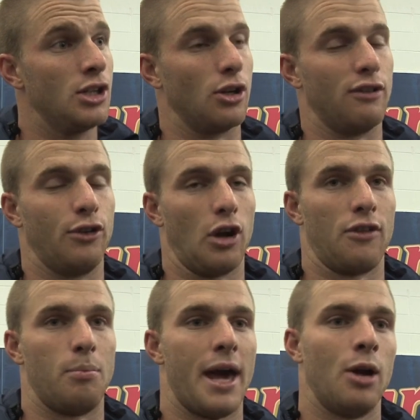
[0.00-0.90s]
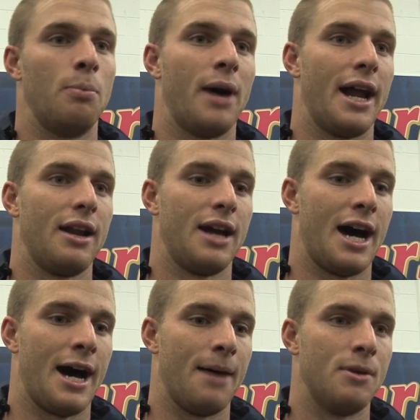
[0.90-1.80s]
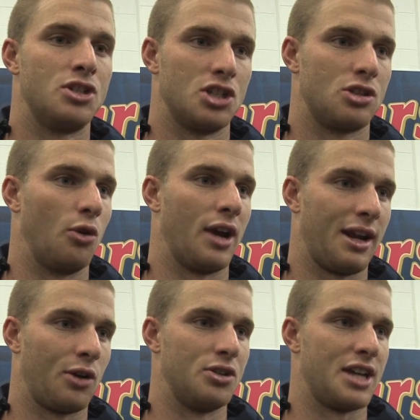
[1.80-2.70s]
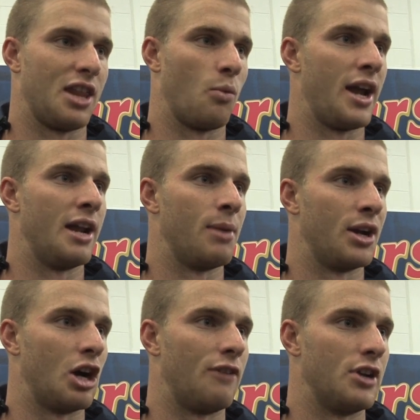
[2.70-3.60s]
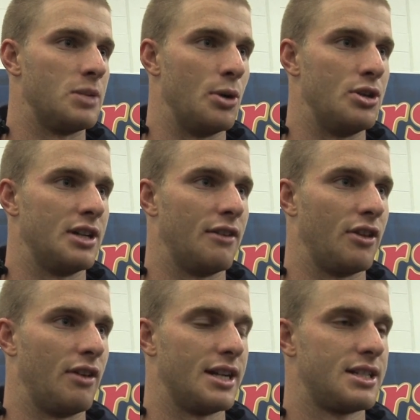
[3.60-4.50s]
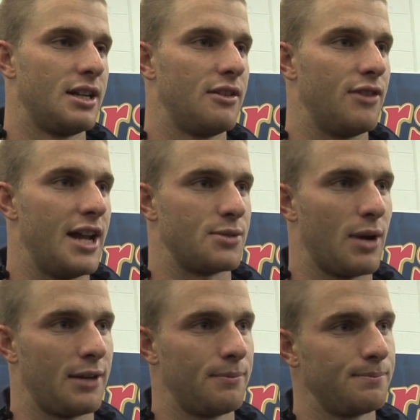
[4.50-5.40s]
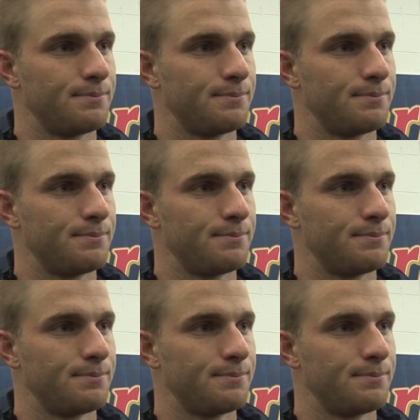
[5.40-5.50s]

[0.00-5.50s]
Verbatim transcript: took the foot off the pedal, but um, it's just good, good to get the win, a bit of confidence booster for the rest for the next week.